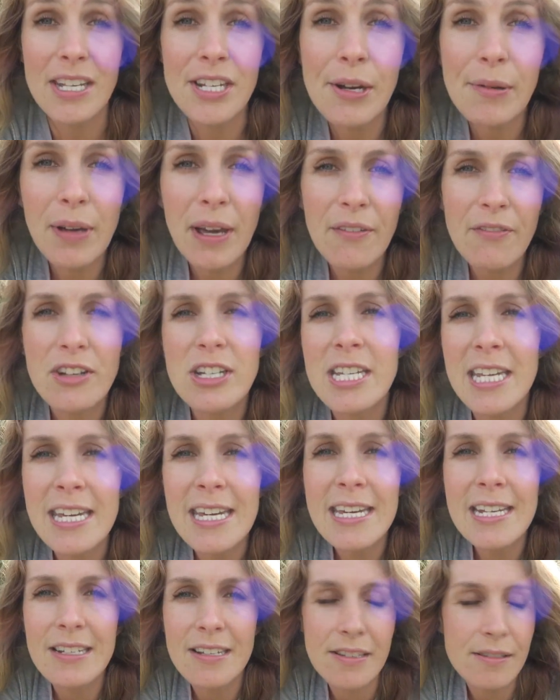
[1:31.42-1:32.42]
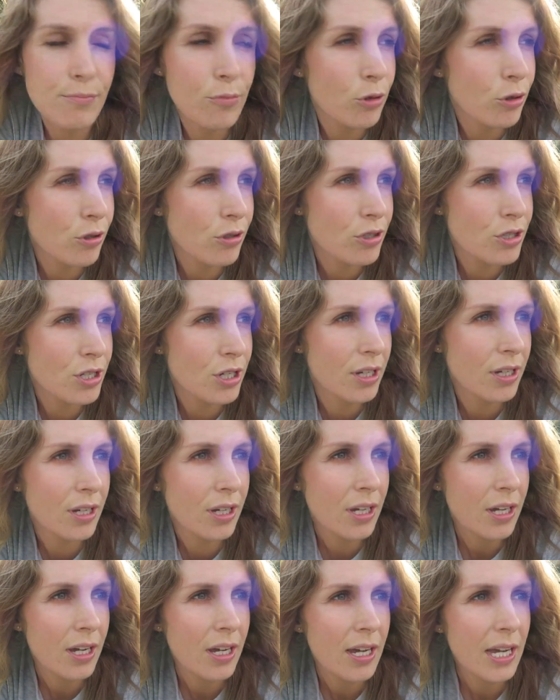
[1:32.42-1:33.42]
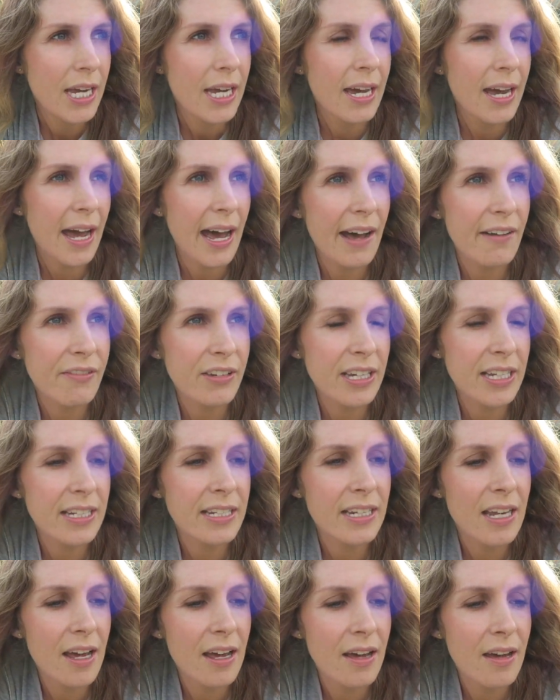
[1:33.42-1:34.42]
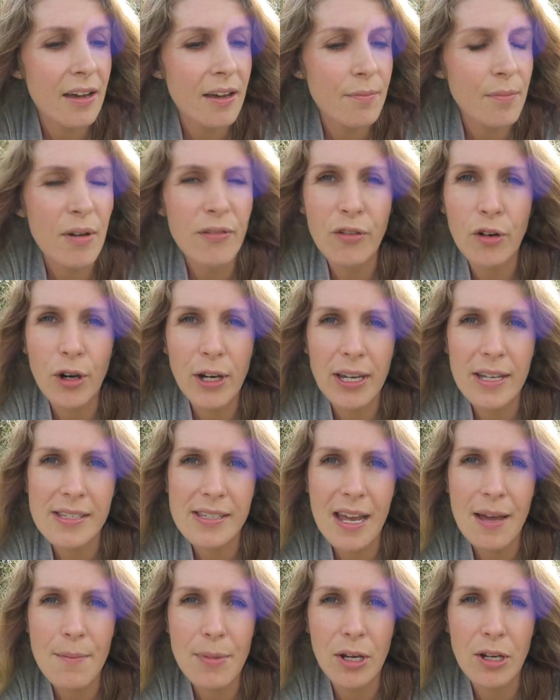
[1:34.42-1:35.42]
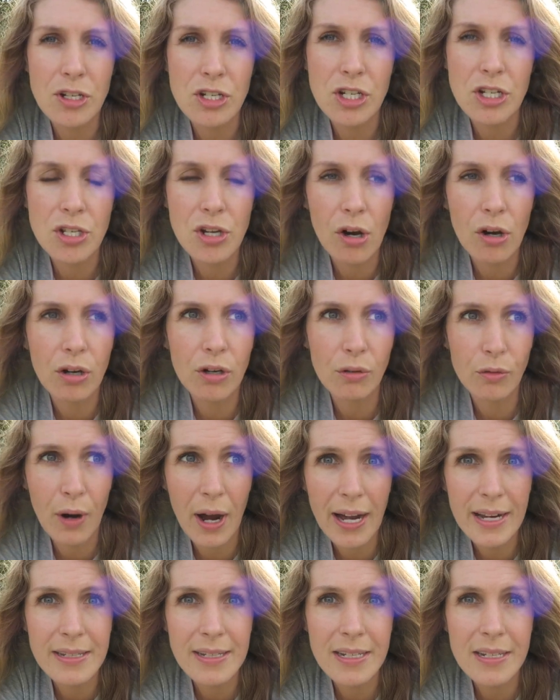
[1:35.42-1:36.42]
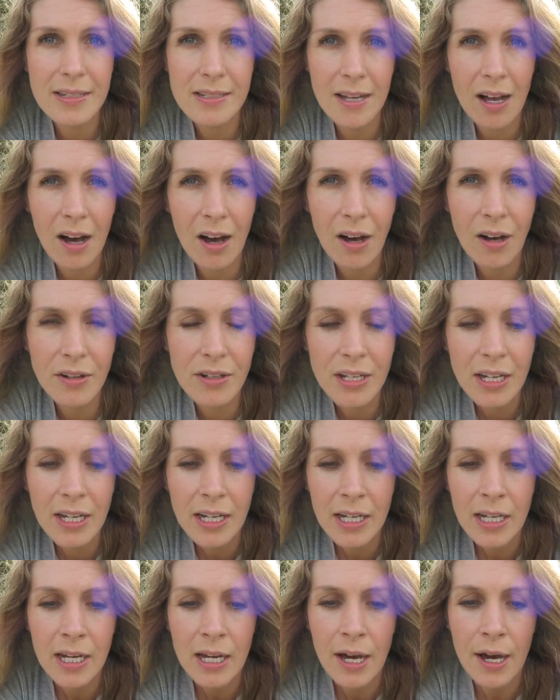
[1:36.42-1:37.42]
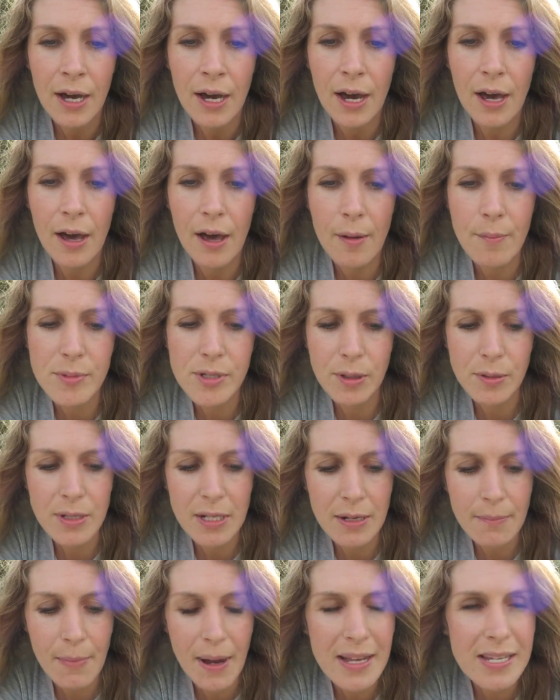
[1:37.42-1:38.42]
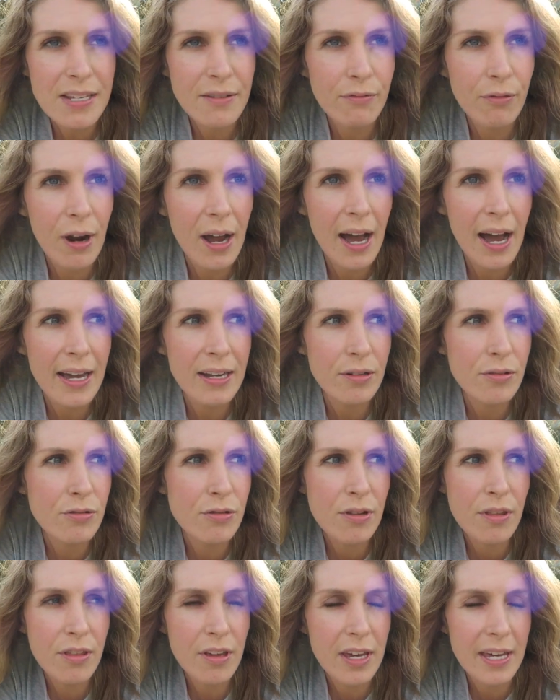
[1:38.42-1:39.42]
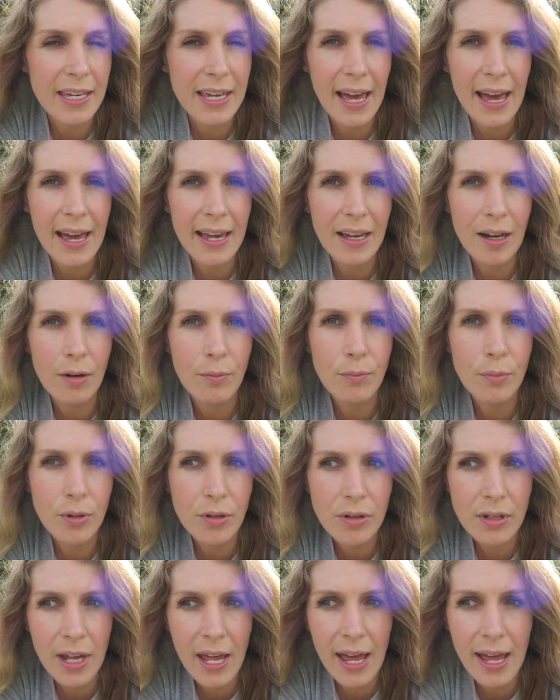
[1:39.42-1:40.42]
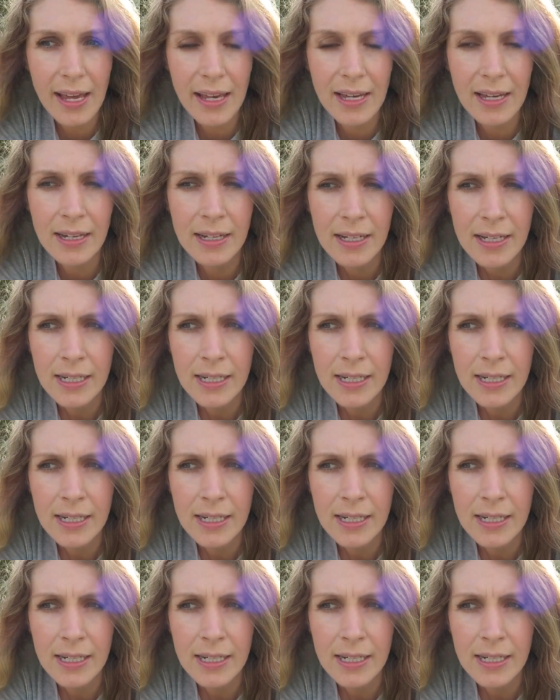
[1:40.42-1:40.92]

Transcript: you don't get fatigued as much having a 40 cassette because you're not grinding as hard. So I did a massive ride, 130k on Monday.